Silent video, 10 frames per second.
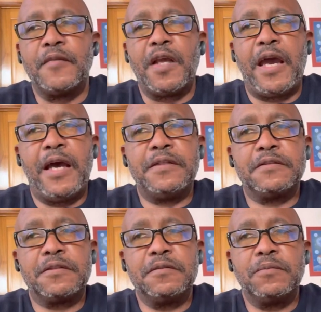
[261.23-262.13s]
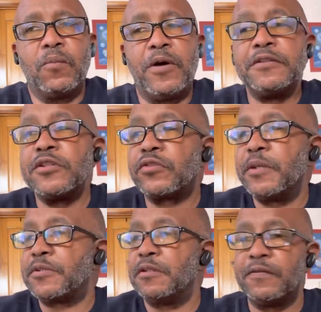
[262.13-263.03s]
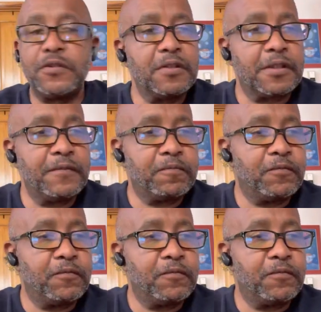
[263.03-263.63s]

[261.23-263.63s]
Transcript: And one description, if you look at